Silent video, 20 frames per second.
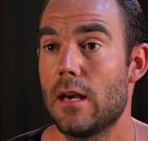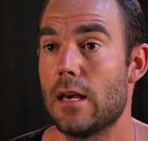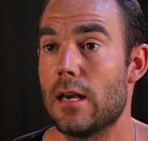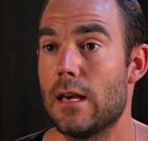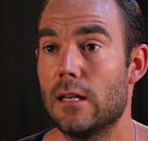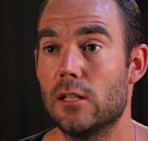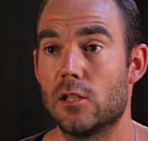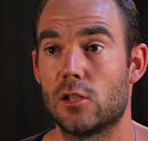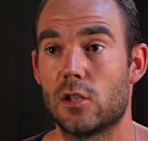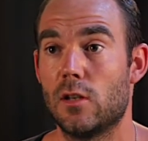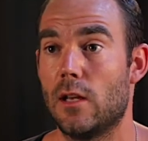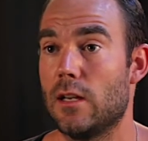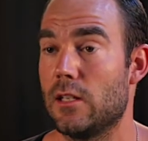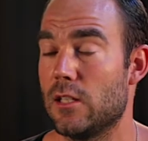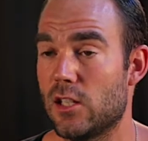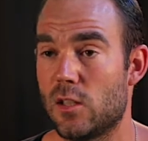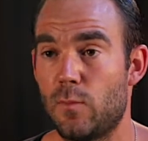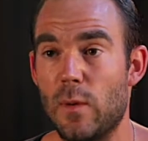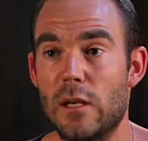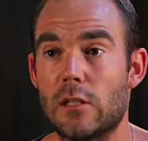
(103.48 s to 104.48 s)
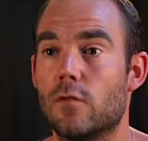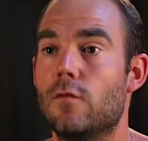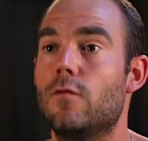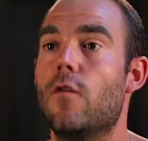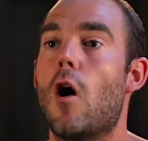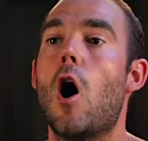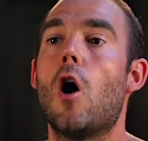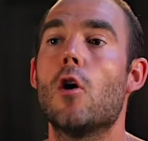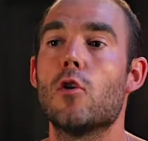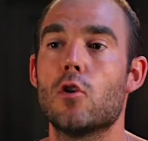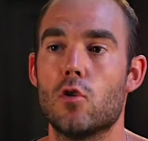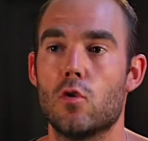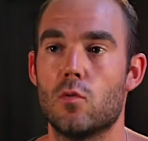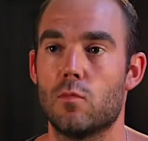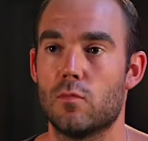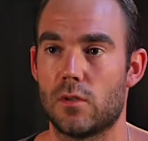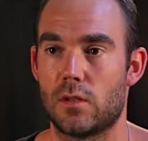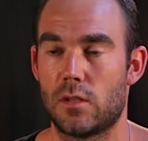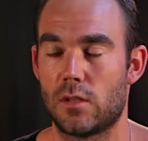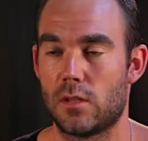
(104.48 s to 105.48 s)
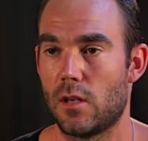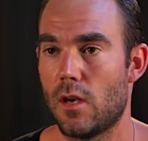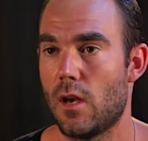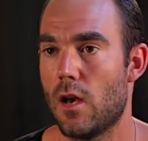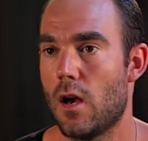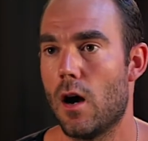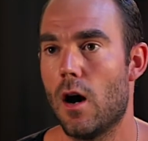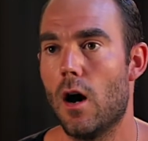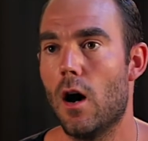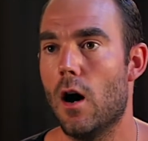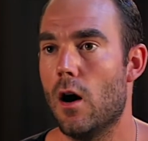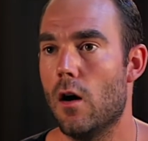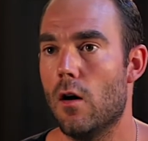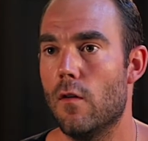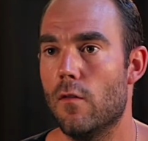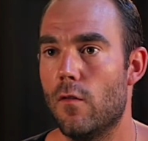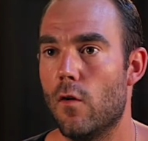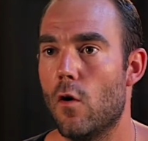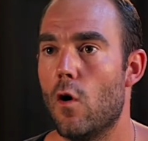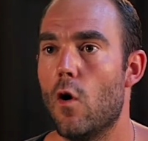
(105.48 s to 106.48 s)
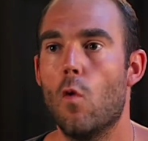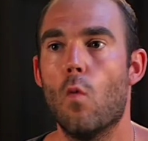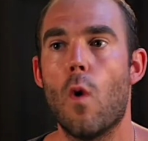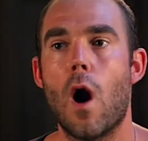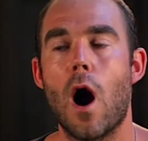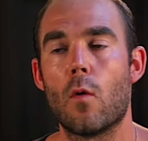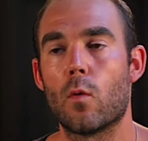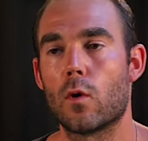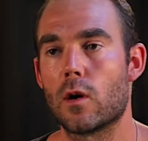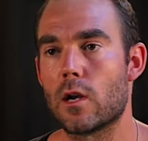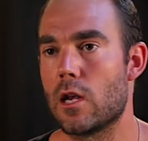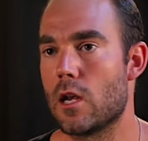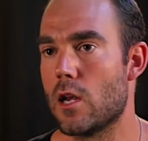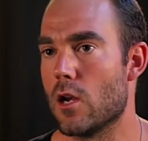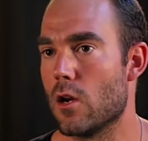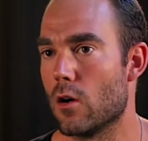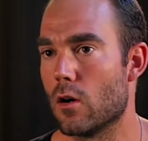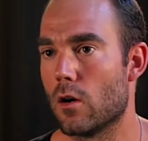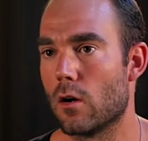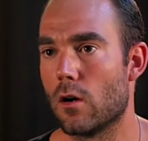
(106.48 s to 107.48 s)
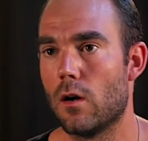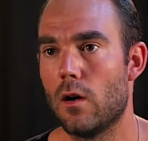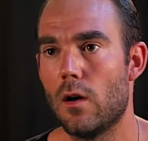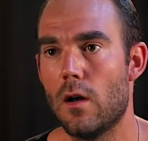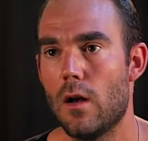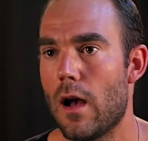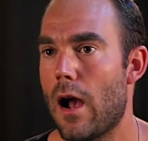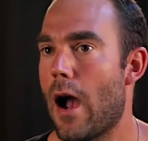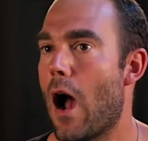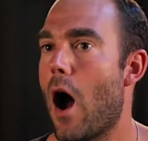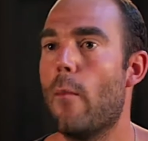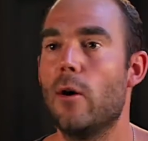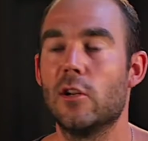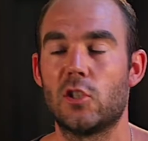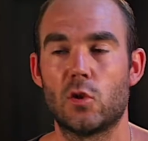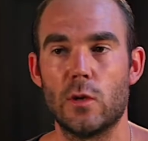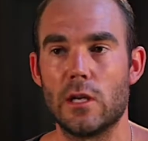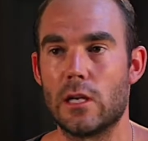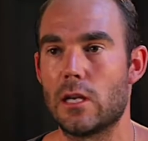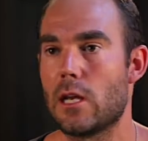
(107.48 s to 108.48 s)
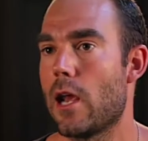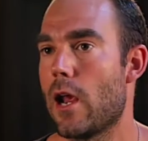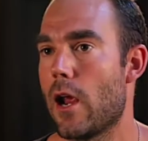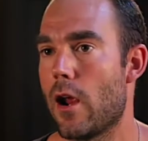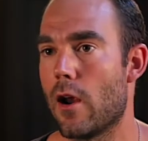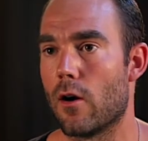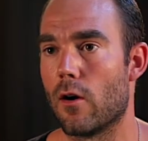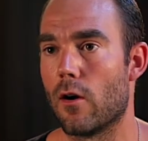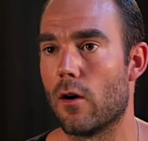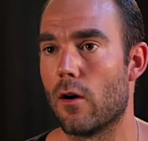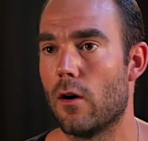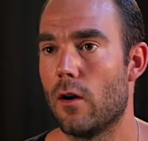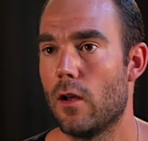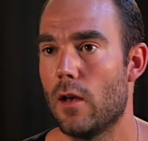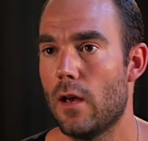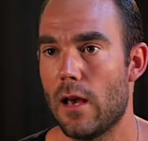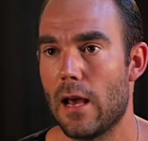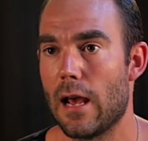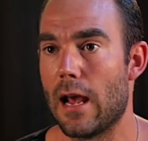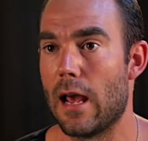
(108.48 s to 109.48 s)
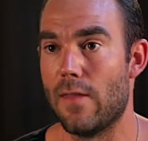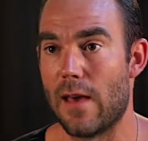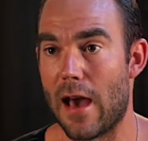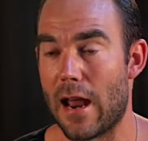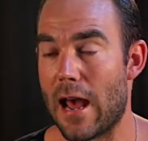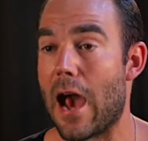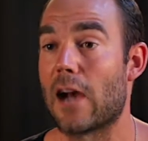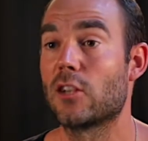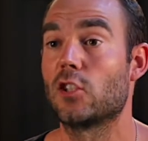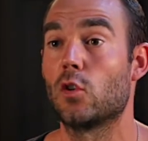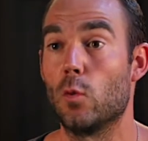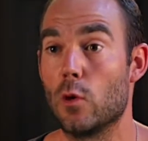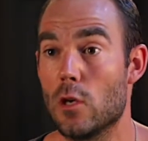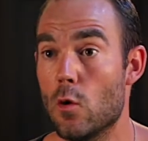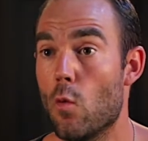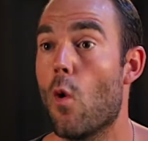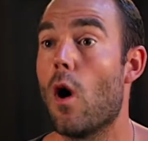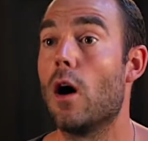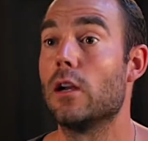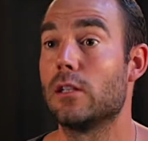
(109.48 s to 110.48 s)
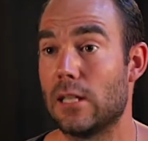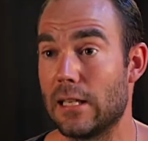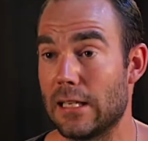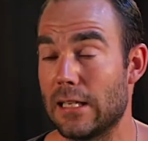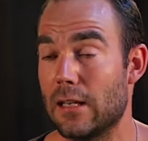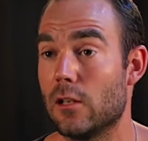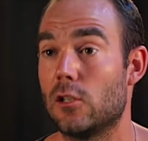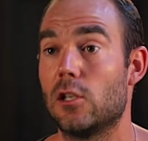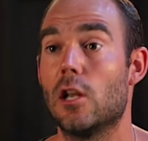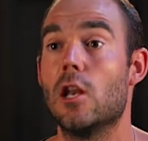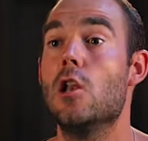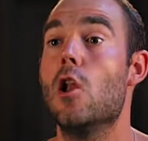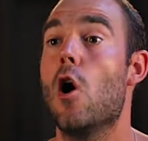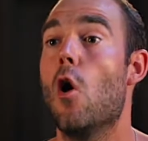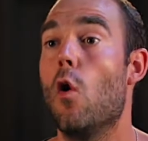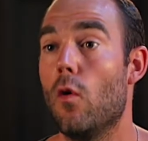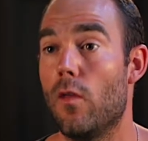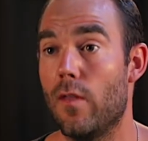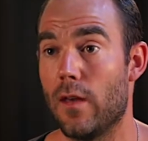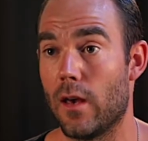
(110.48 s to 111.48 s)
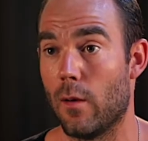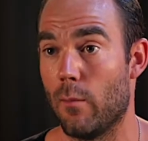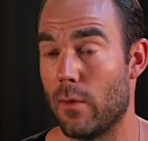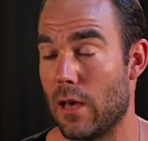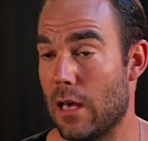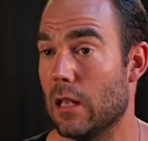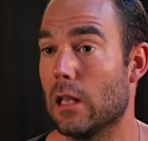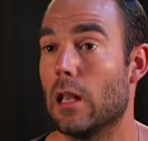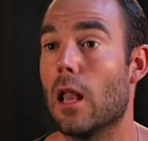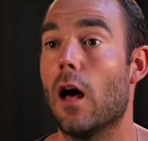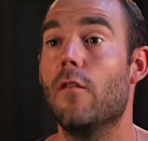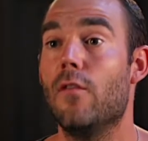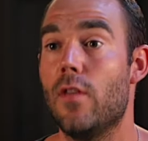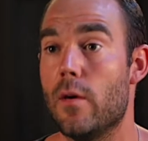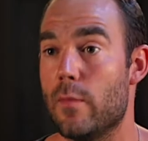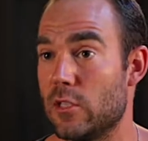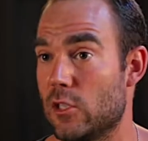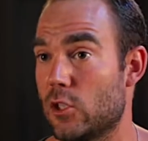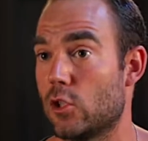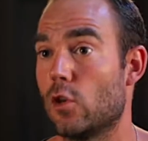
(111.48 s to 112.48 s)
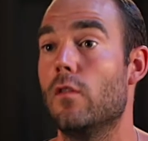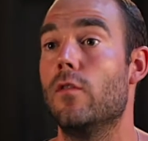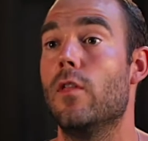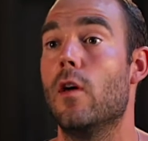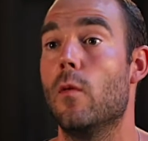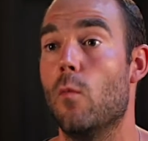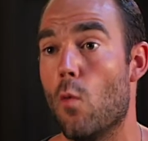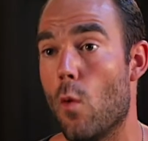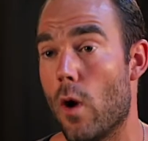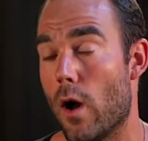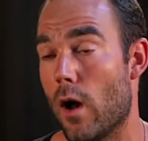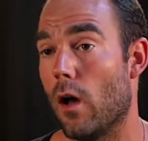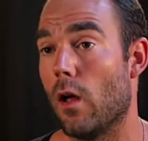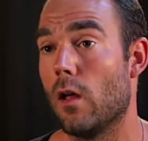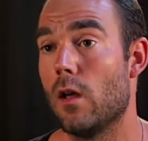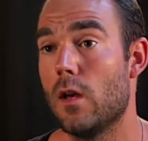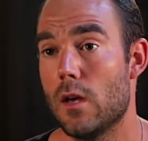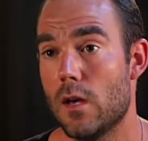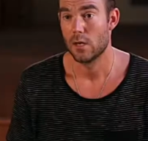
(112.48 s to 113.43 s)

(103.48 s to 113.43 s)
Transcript: it, is, it just speaks volumes of why we're here, how much we care, and that actually we want to, to know them and love them and serve them well.